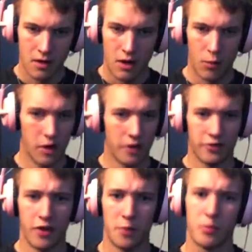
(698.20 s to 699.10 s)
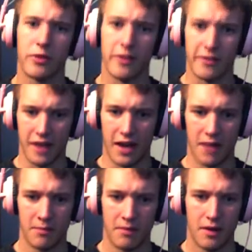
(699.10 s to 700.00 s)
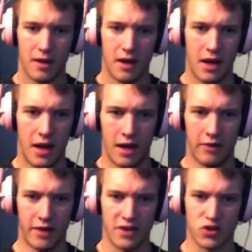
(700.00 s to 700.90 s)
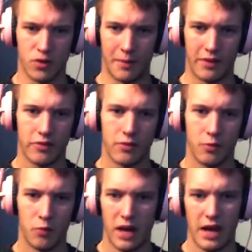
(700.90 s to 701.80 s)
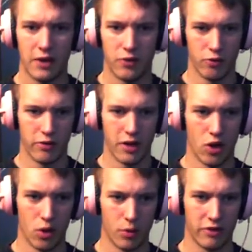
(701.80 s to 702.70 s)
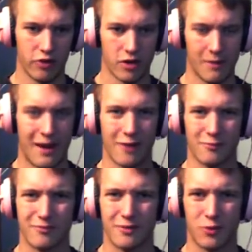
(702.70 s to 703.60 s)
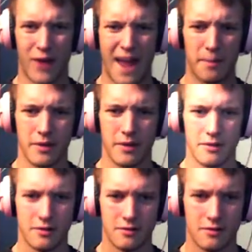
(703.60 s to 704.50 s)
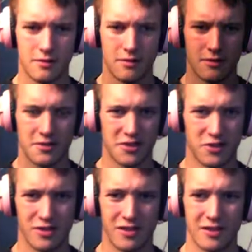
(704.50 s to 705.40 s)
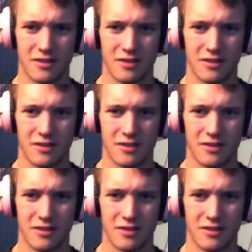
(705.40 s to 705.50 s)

What is up with this game and excrement? Why do they always talk about crap? Seriously.